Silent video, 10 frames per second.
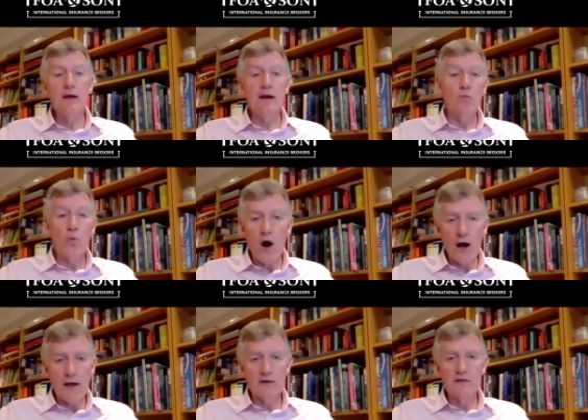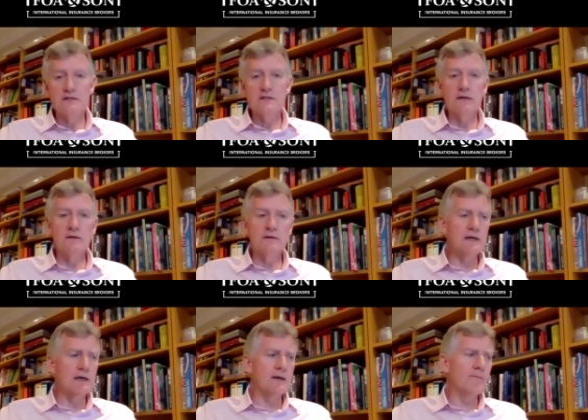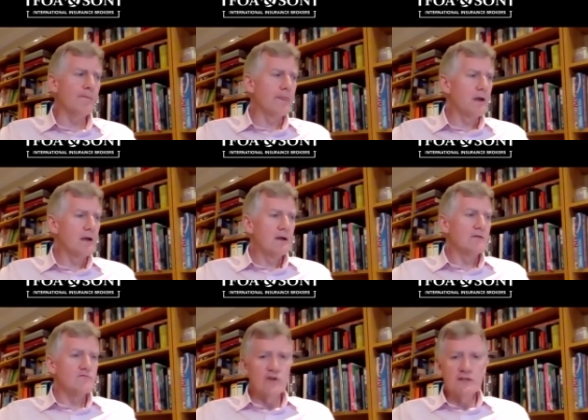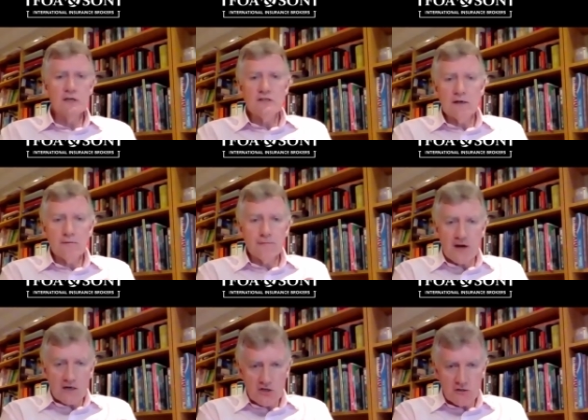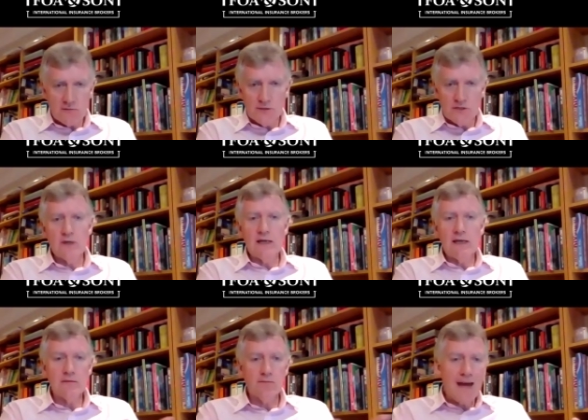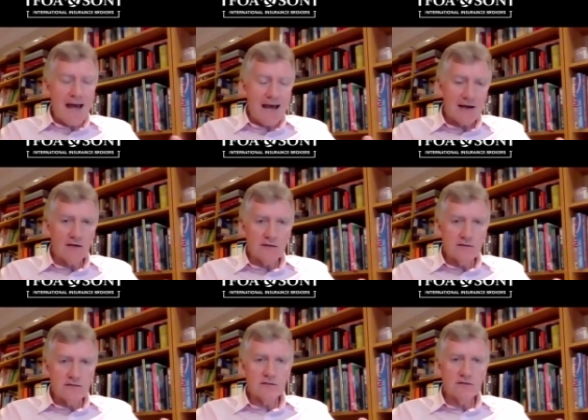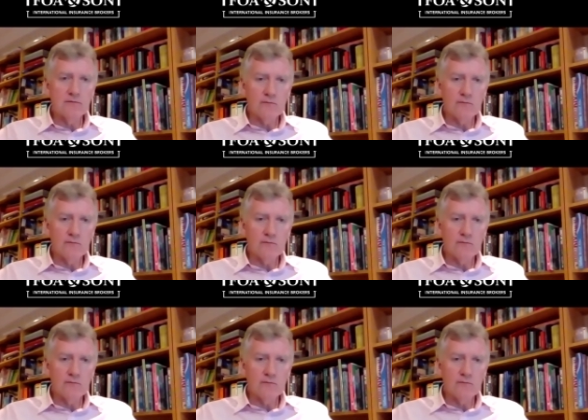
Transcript: and wires, and reducing friction between pallets and